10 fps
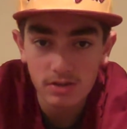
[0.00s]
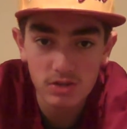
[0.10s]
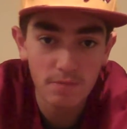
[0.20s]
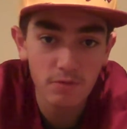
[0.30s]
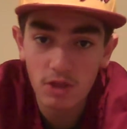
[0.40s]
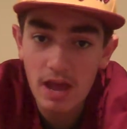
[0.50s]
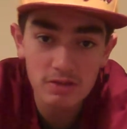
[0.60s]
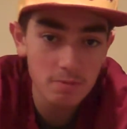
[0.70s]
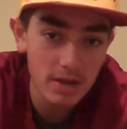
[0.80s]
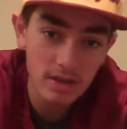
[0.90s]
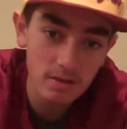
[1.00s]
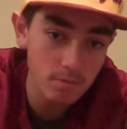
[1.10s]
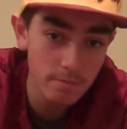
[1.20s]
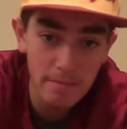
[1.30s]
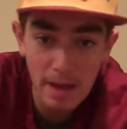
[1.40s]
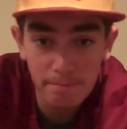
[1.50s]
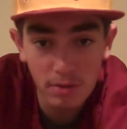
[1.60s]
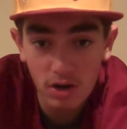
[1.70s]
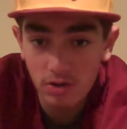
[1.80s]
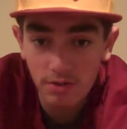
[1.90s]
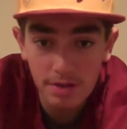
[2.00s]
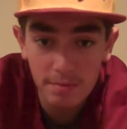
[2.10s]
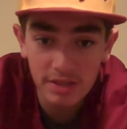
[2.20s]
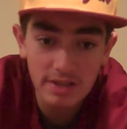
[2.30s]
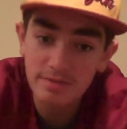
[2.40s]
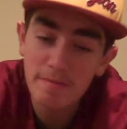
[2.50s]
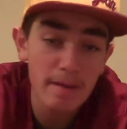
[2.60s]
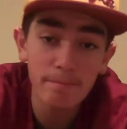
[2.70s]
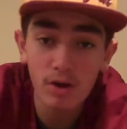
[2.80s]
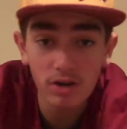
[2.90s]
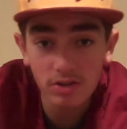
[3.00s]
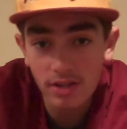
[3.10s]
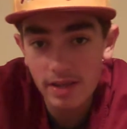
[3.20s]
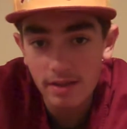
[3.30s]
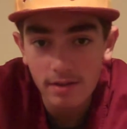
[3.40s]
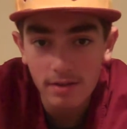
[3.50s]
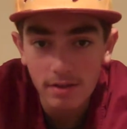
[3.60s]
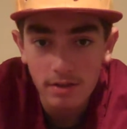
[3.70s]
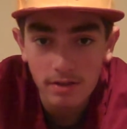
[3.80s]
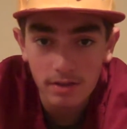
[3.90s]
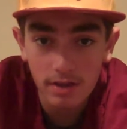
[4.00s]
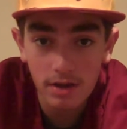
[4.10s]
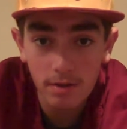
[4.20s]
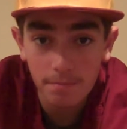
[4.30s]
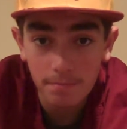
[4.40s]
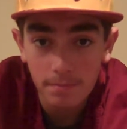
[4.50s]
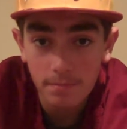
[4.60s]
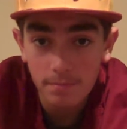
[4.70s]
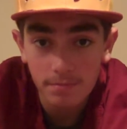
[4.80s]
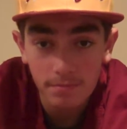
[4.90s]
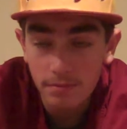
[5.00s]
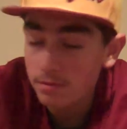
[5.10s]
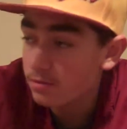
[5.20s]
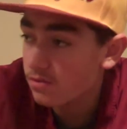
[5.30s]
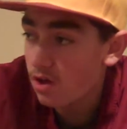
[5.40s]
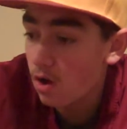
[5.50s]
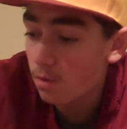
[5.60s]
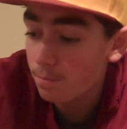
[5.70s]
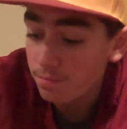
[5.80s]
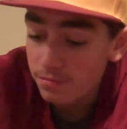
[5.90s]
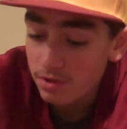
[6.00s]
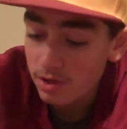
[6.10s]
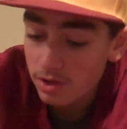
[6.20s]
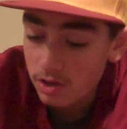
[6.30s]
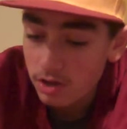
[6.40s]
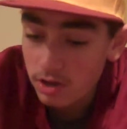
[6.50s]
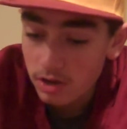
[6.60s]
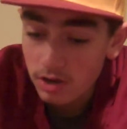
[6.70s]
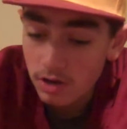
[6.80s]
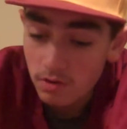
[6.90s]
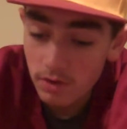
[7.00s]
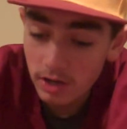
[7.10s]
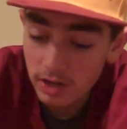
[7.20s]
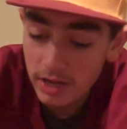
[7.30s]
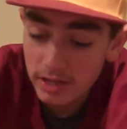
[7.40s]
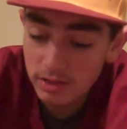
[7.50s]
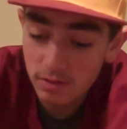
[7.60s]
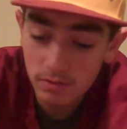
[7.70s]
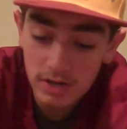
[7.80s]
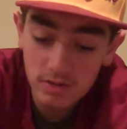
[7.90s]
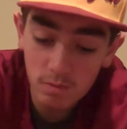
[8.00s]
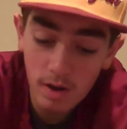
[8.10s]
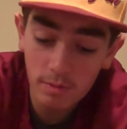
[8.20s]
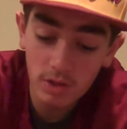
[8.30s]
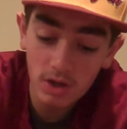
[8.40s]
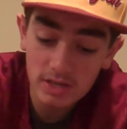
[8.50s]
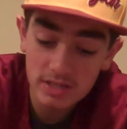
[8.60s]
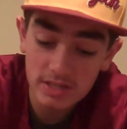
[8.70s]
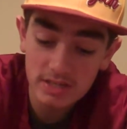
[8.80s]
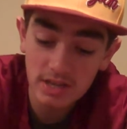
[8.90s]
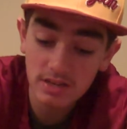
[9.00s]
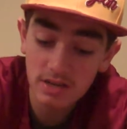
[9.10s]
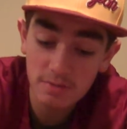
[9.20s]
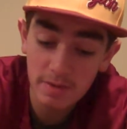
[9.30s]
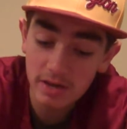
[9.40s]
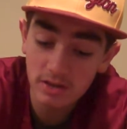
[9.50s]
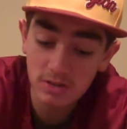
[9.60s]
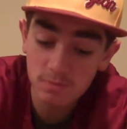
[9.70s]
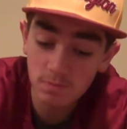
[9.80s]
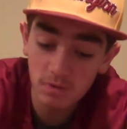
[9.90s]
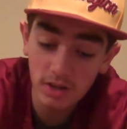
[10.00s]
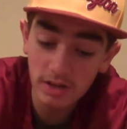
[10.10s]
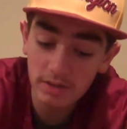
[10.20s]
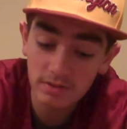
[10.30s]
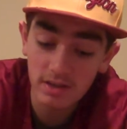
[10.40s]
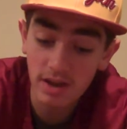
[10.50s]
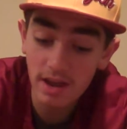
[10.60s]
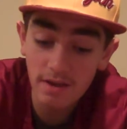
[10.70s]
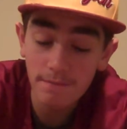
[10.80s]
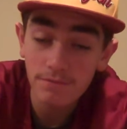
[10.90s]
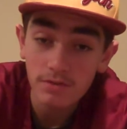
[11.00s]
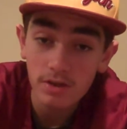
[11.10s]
Except for last week, Matt Barkley, but that's Matt Barkley, you know? So, really, the reason why we lost this season is because, really, tonight,